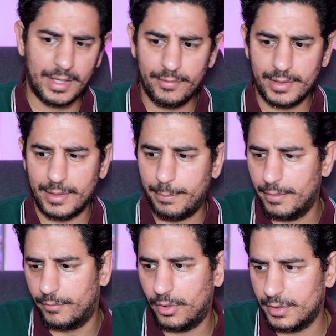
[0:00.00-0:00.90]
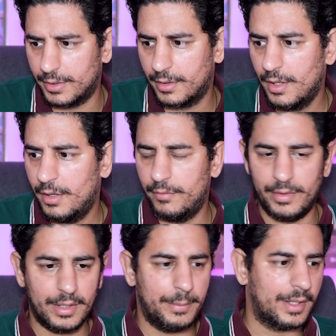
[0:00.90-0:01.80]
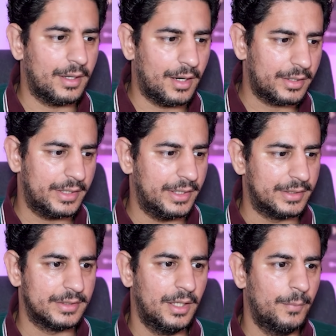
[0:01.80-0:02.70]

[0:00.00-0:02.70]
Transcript: I kept my wallet, where are my car keys,